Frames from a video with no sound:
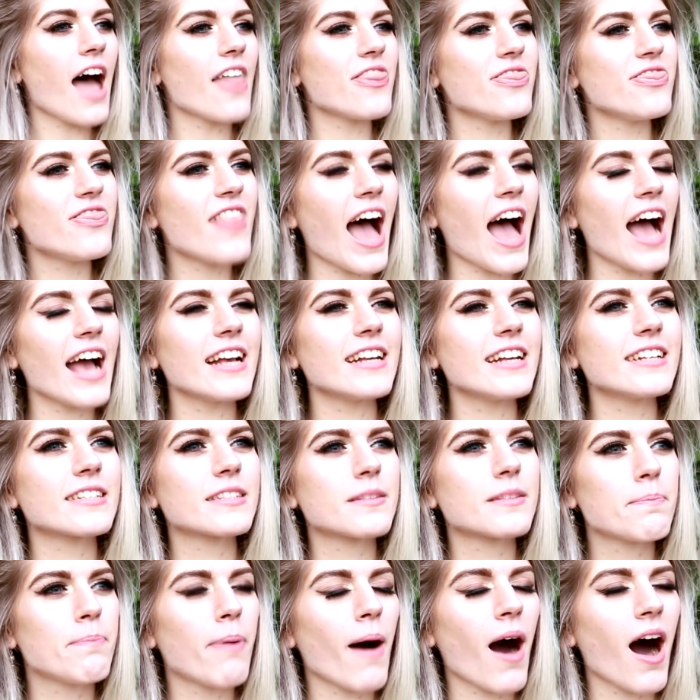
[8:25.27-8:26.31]
And that is
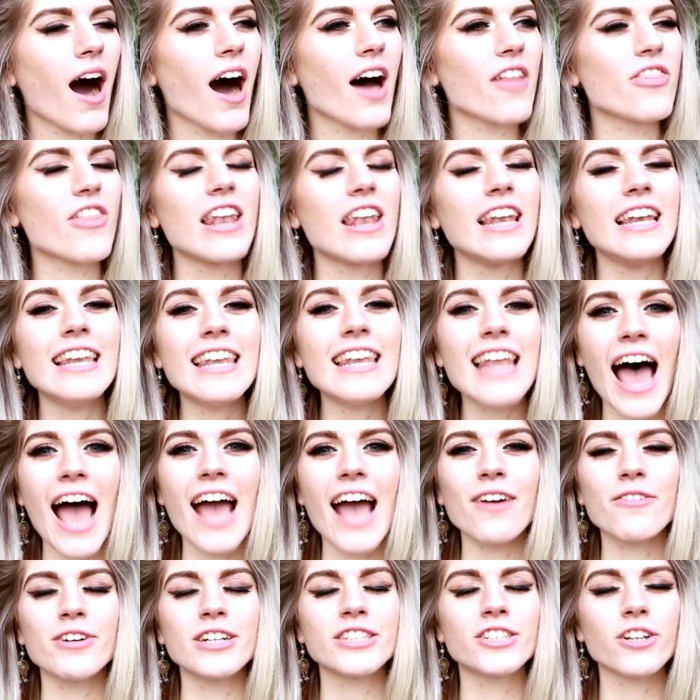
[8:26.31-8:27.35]
the part, the
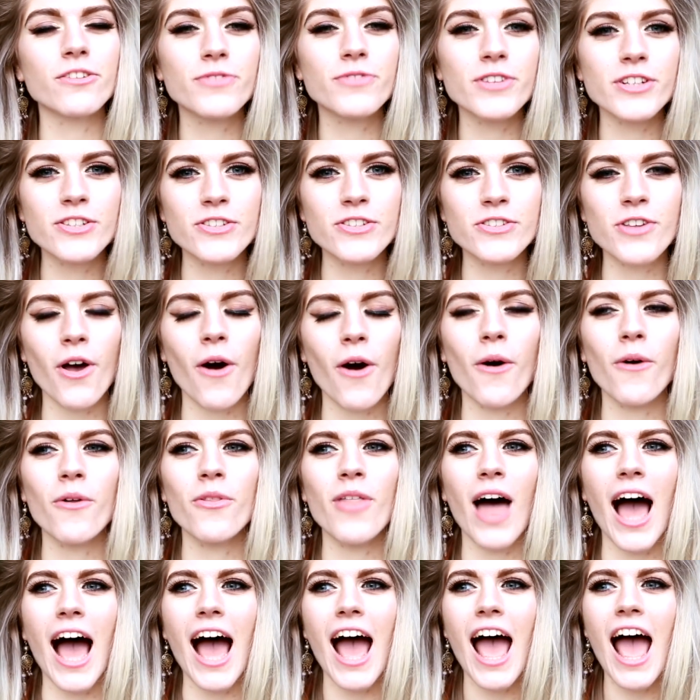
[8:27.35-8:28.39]
language of the soul
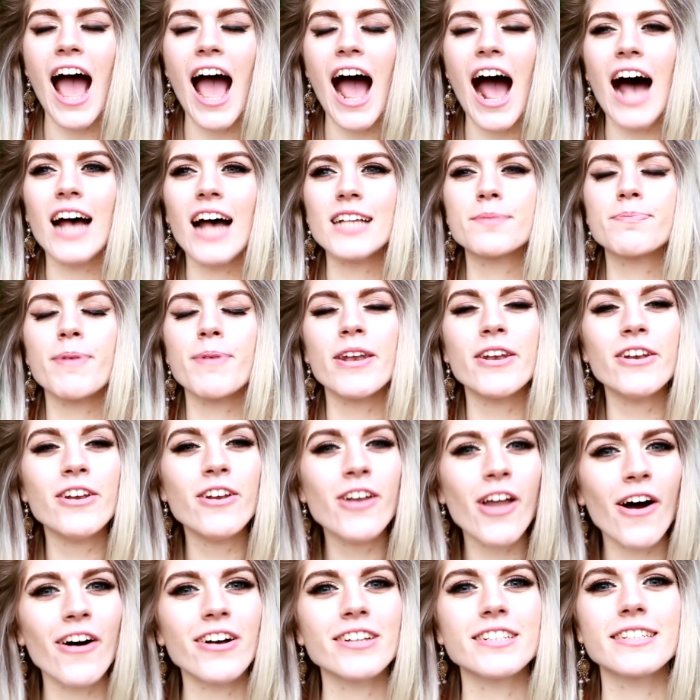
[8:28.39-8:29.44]
that has
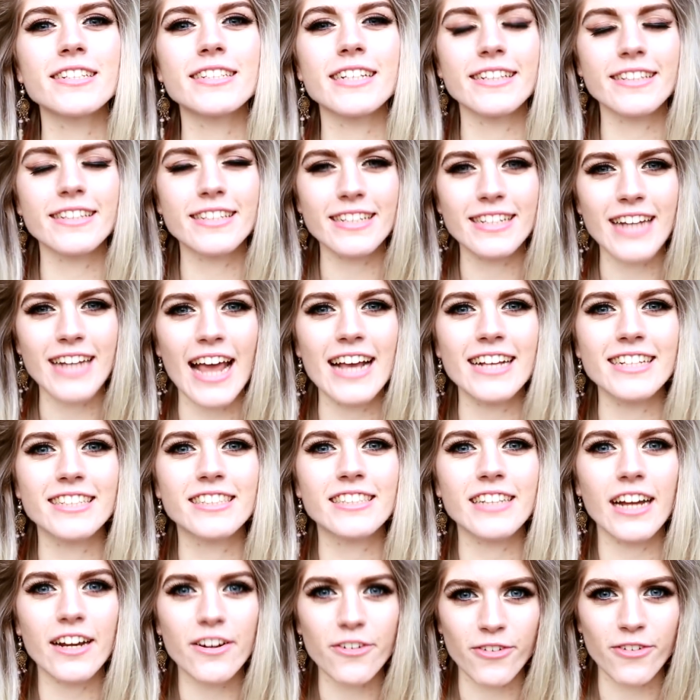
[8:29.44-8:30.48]
been lost in today's
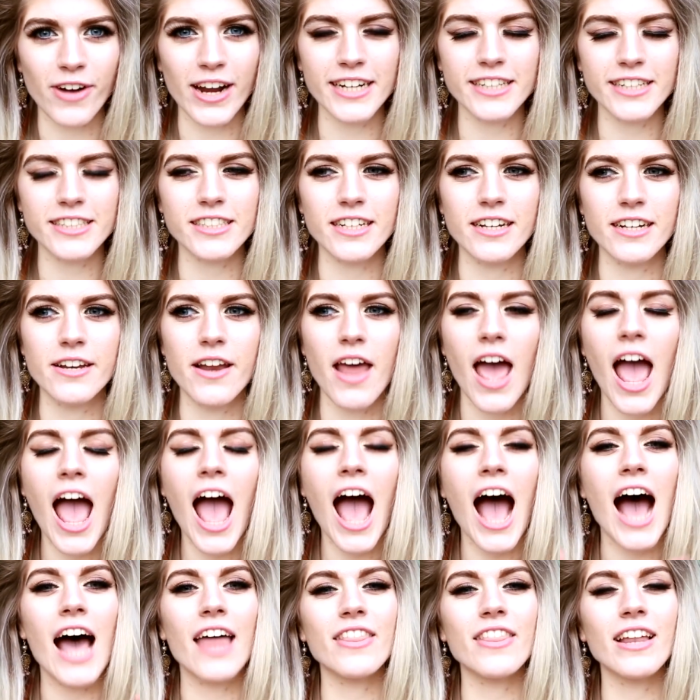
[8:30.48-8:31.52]
generation,
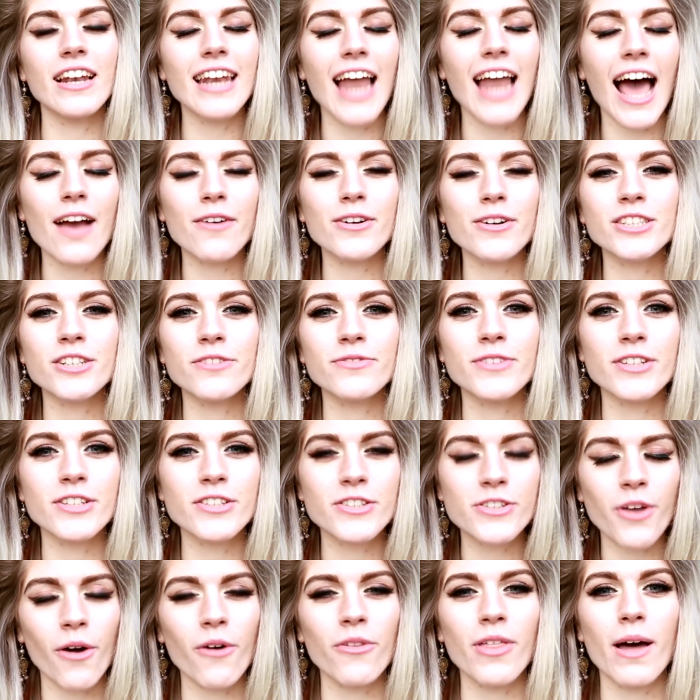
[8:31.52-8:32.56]
and the language of the
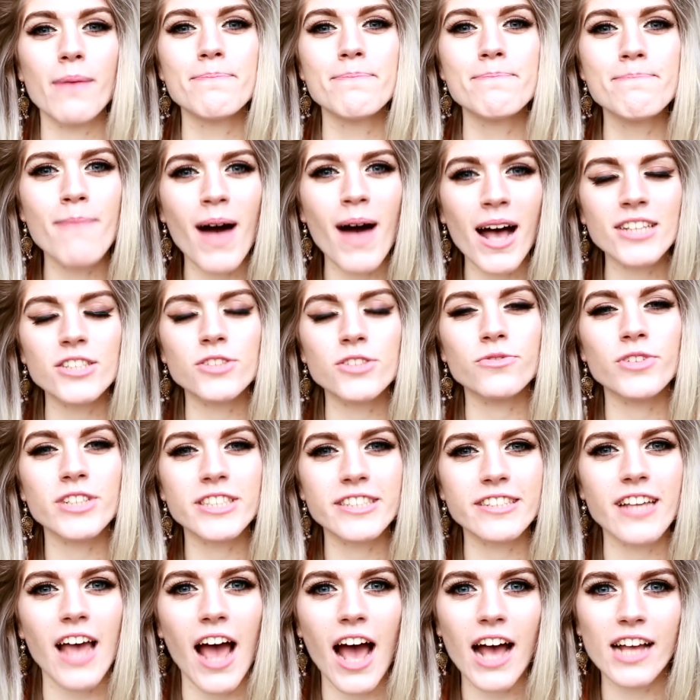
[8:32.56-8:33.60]
soul that must
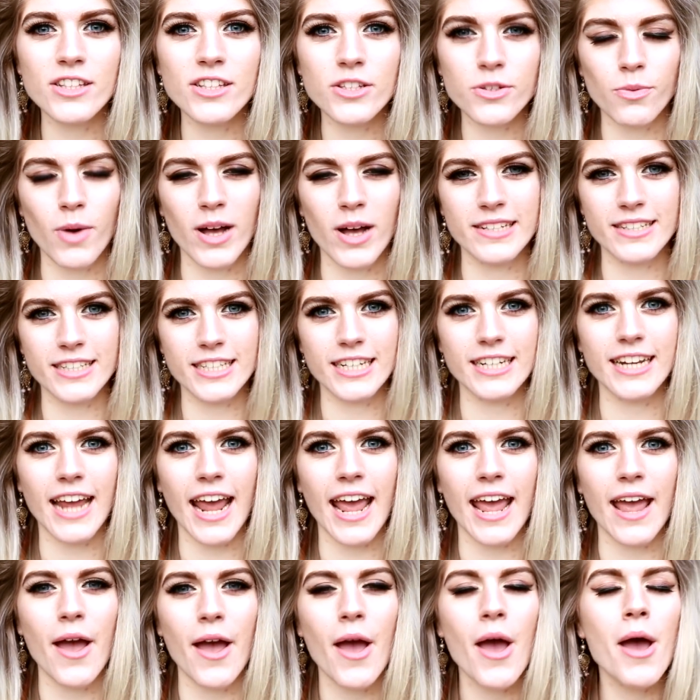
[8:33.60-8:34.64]
return to us
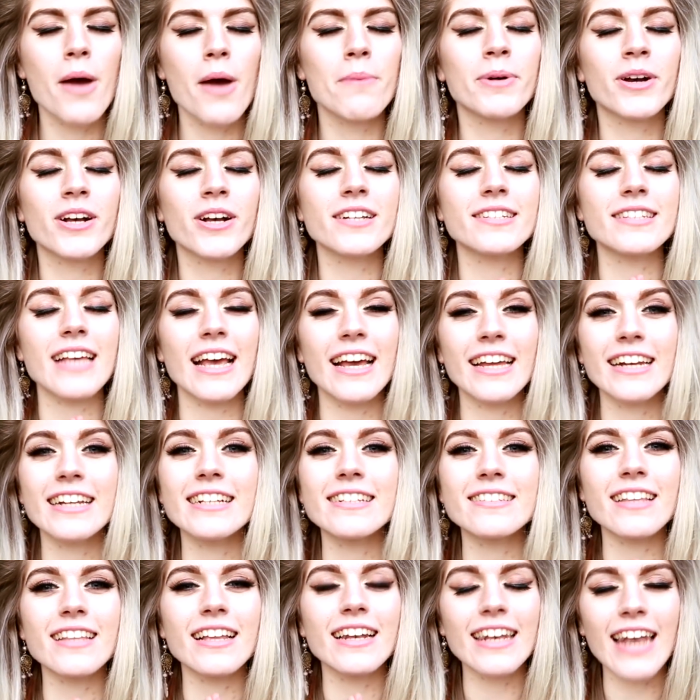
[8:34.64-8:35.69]
today, because it
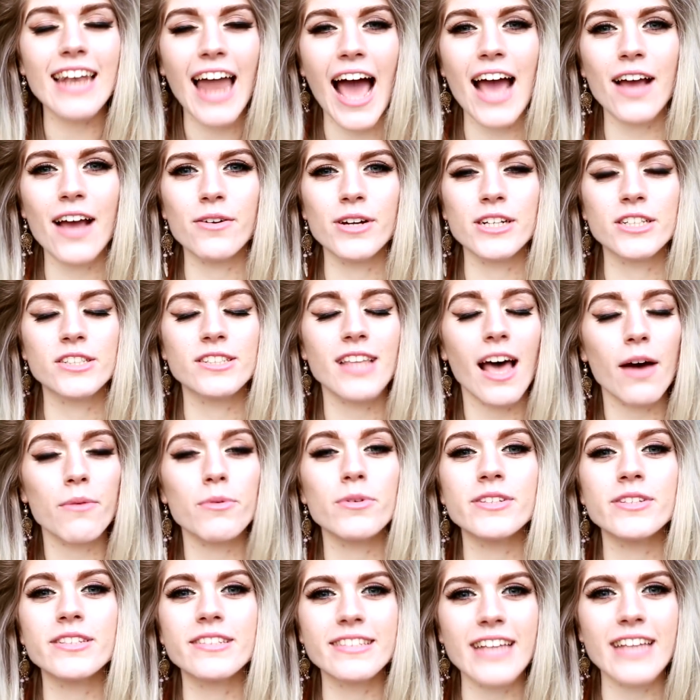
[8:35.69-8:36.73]
is the language that
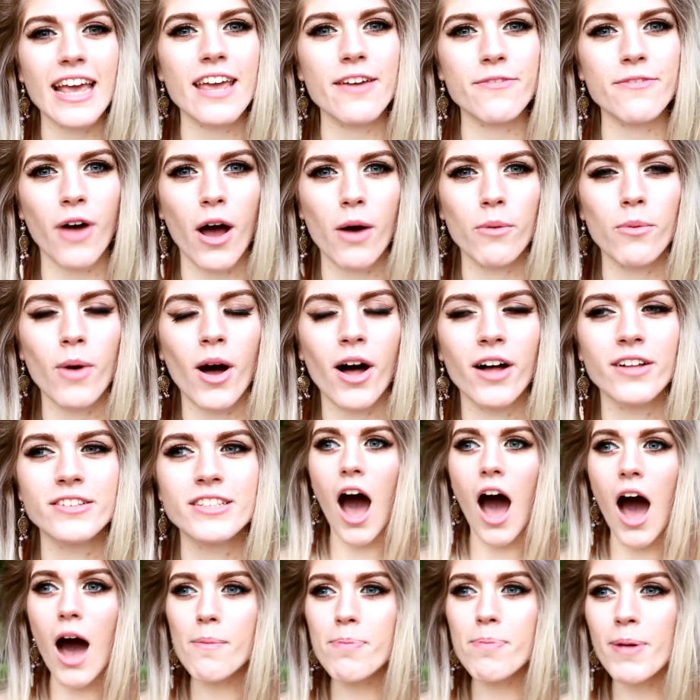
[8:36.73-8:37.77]
will save our world.
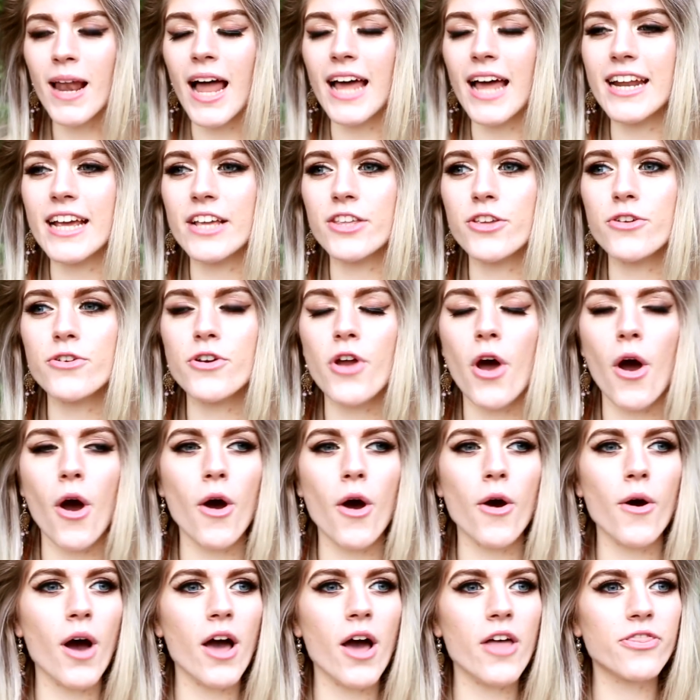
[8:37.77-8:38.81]
Our planet, you
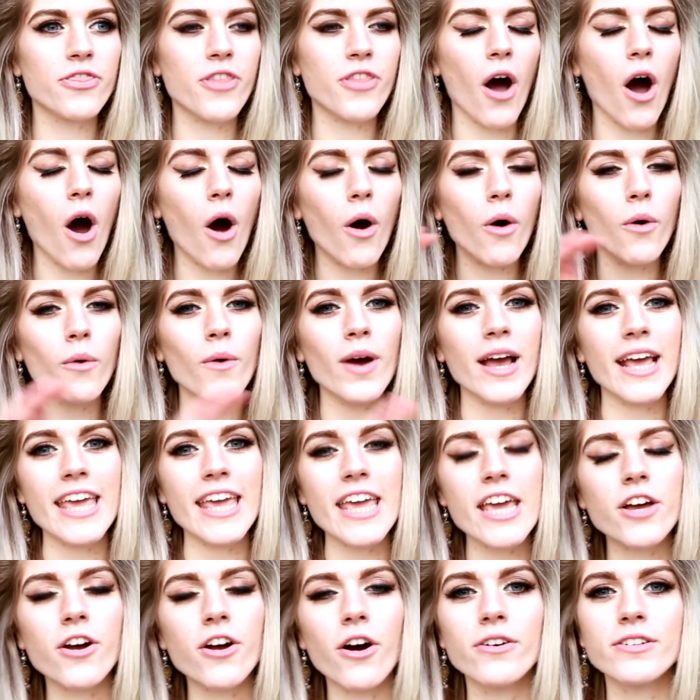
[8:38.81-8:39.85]
know, the whole
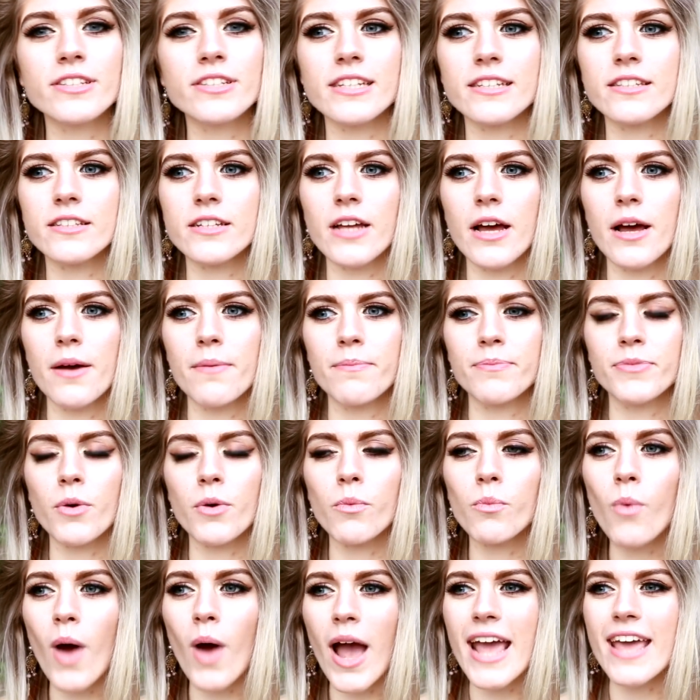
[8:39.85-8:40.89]
ecosystem, the
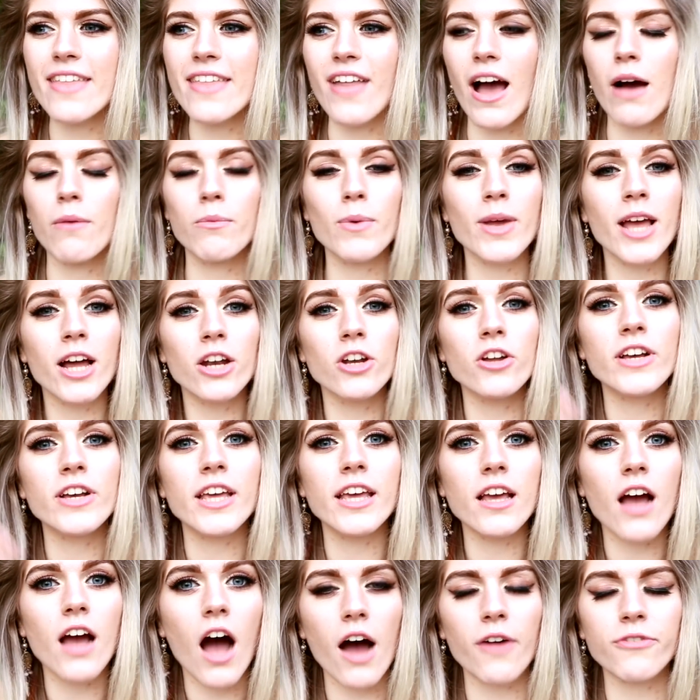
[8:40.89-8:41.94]
way that we are
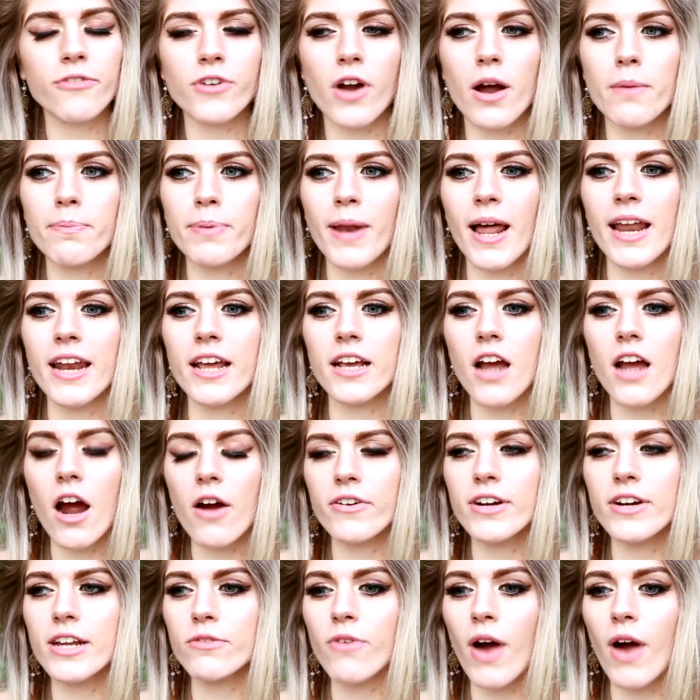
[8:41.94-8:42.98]
looking after our planet
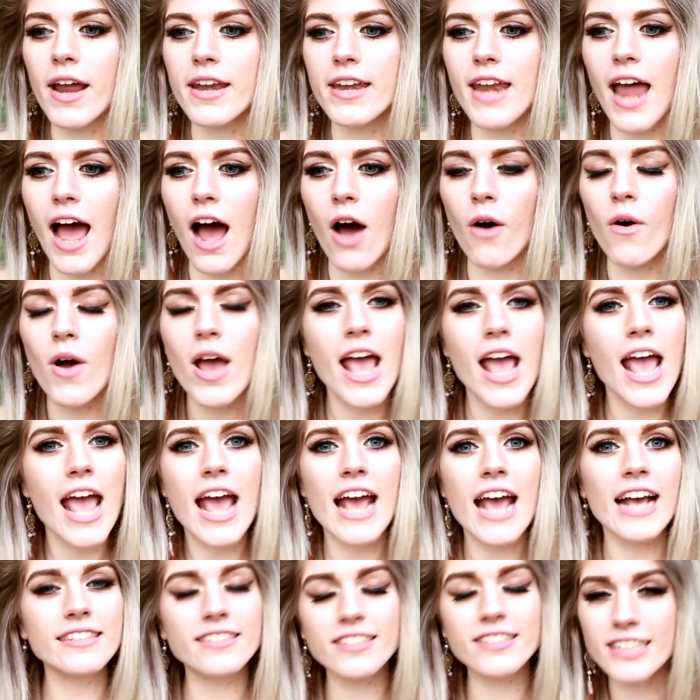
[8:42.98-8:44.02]
currently right now,
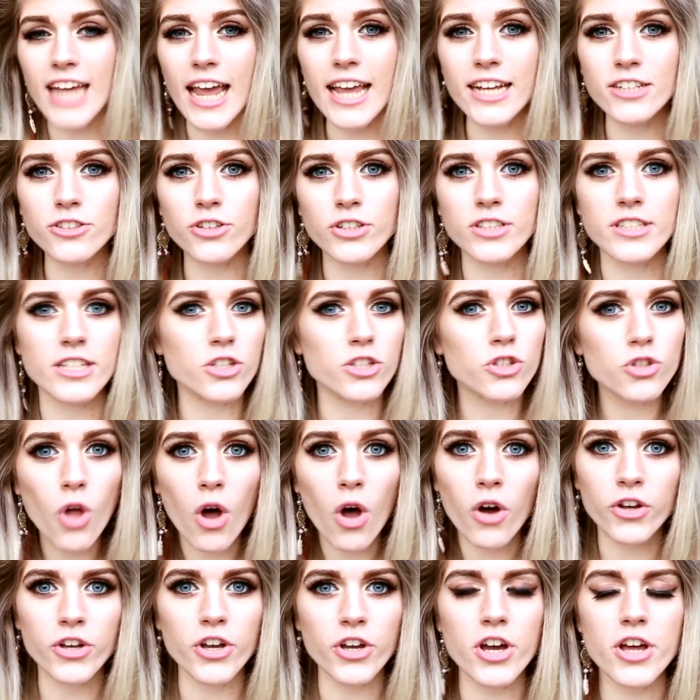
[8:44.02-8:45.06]
it's dangerous, it's
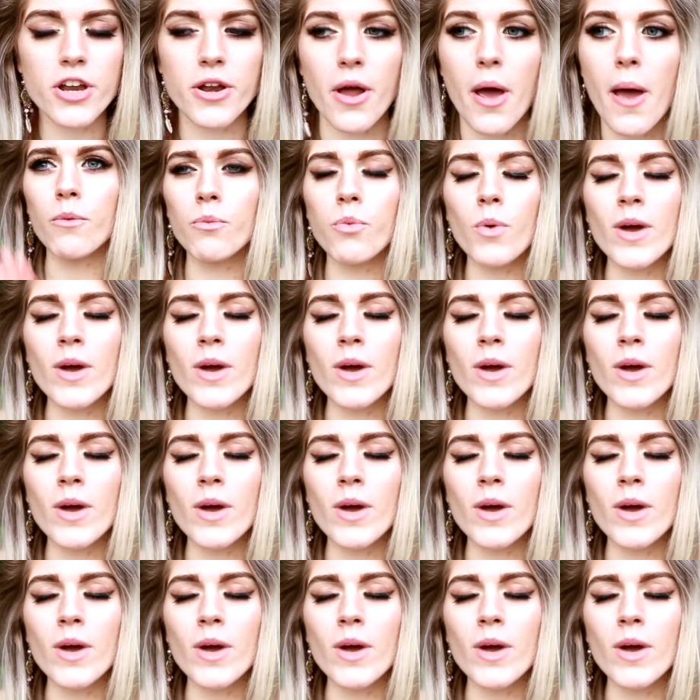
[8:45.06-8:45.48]
not good.